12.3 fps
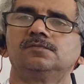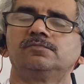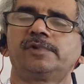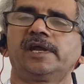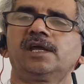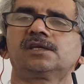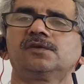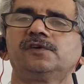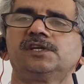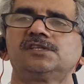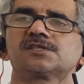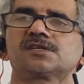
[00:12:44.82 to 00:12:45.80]
Break
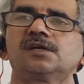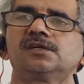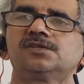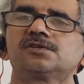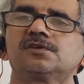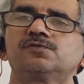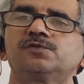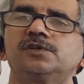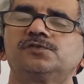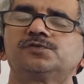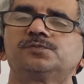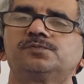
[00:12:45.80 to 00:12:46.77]
even is conditioned
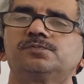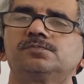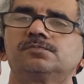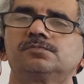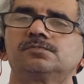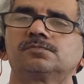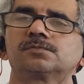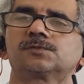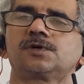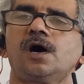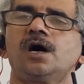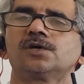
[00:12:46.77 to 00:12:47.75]
with
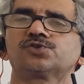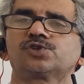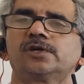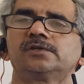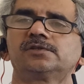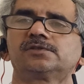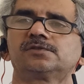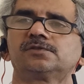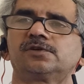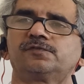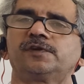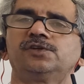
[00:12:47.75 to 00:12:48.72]
cost and
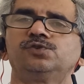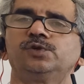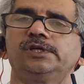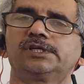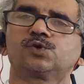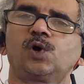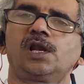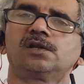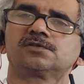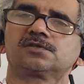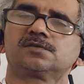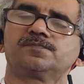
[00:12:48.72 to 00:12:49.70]
revenue equals.